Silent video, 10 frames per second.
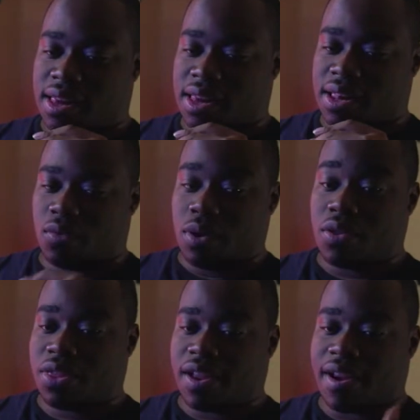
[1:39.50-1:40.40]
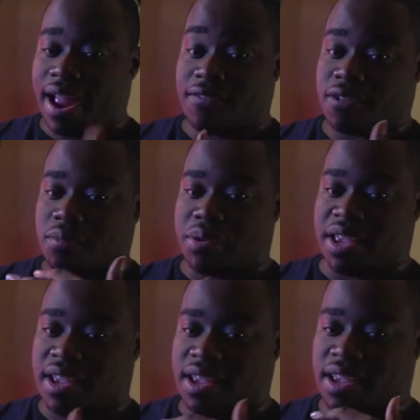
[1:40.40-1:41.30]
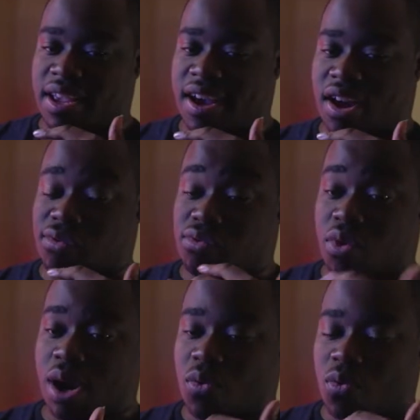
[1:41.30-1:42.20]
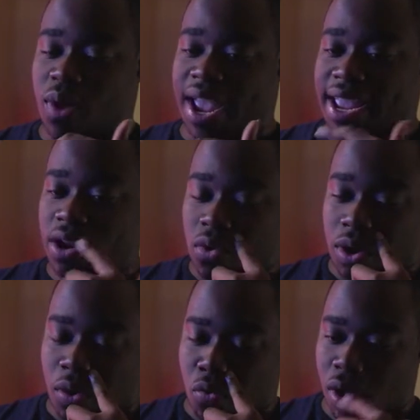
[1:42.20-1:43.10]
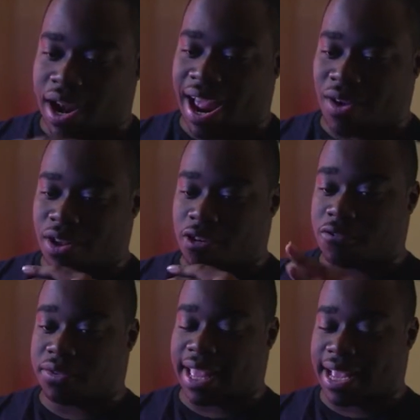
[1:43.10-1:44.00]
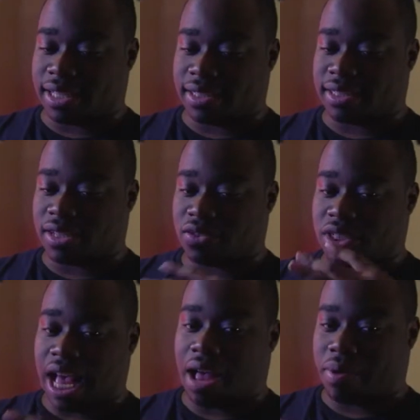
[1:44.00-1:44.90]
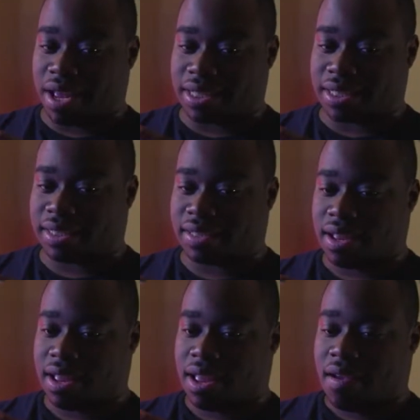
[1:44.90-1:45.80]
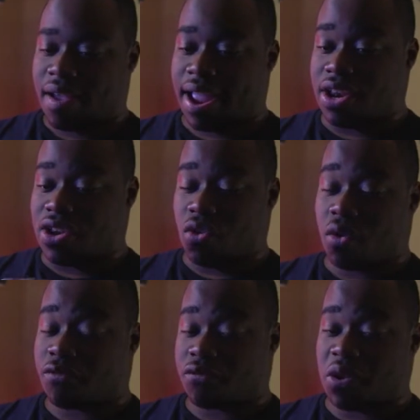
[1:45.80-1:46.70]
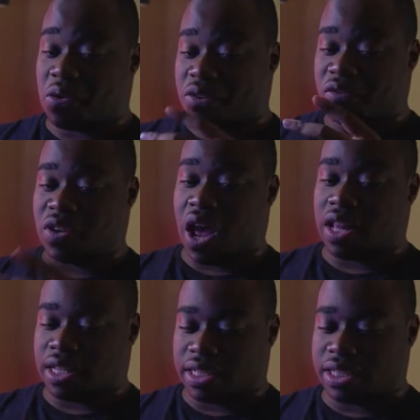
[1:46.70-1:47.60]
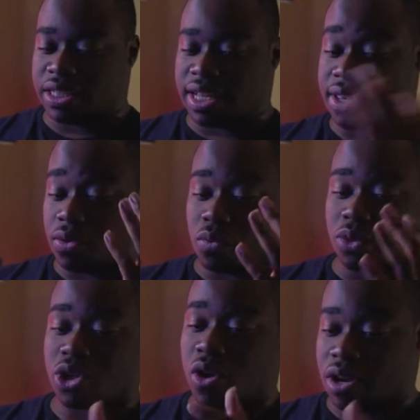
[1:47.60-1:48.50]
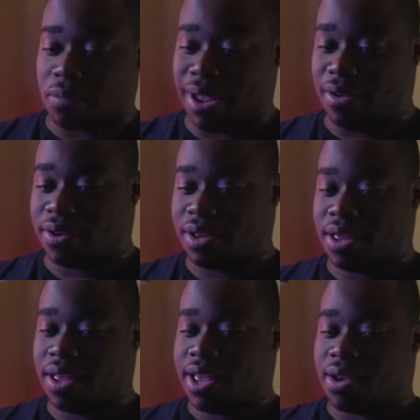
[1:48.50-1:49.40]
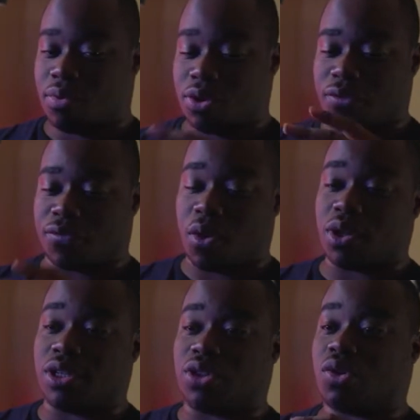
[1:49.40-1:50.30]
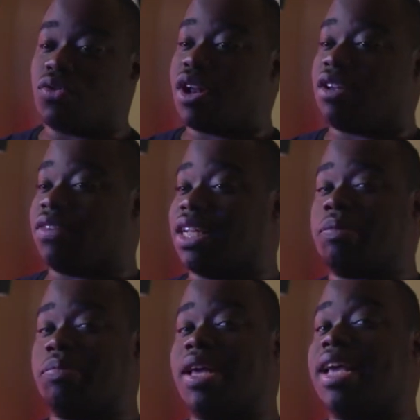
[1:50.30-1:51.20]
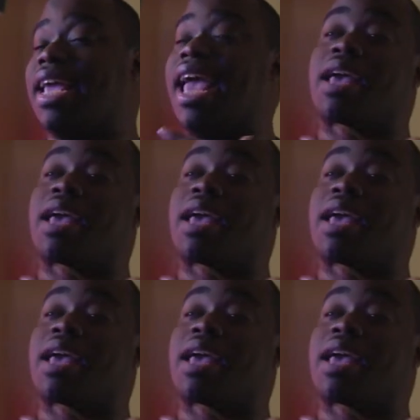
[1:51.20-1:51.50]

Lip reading: will there ever be a runaway or a run out of things, of topics in your field of knowledge that you will talk about? Will you fall into a rut of let's play a game